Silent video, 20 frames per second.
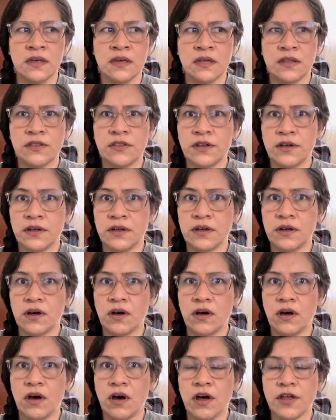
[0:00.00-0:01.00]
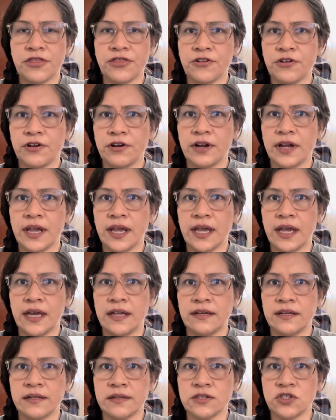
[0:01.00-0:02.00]
the author
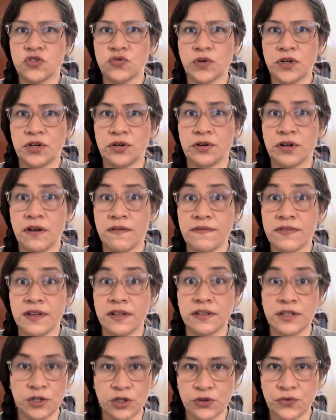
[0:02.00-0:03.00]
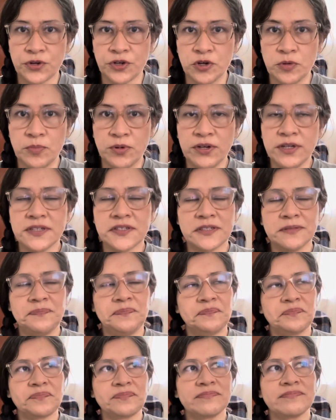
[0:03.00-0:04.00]
and illustrator of the Little Critter books.
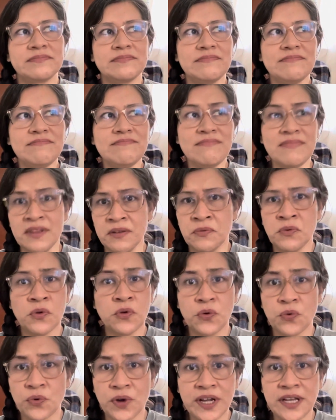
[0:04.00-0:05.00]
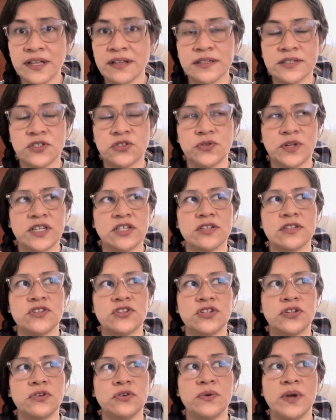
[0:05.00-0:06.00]
Great illustrations
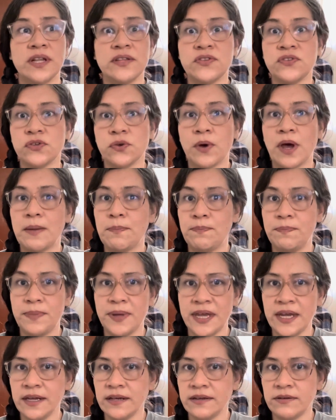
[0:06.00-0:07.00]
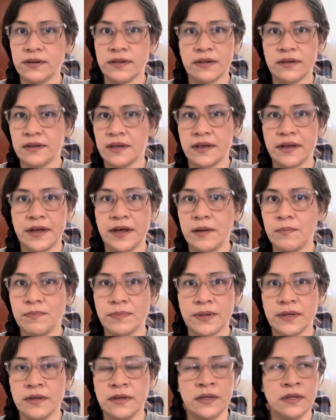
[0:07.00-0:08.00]
too. And so I picked
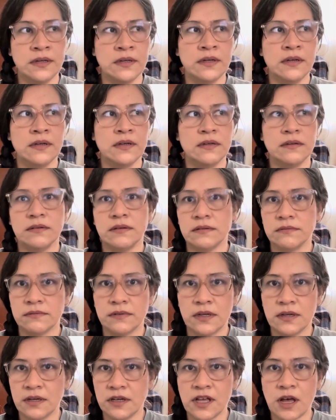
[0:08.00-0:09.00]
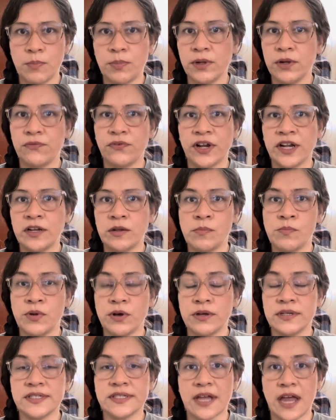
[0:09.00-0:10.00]
up a couple of random
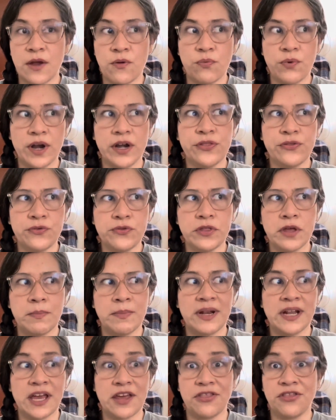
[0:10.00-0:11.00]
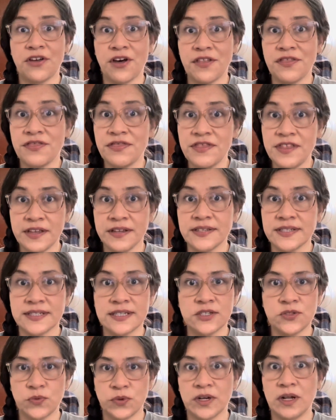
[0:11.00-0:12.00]
books. I read through them and I thought, this
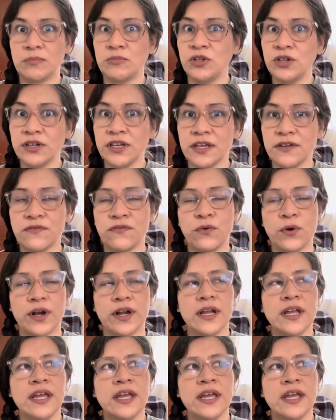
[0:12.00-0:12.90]
is what I'm looking for.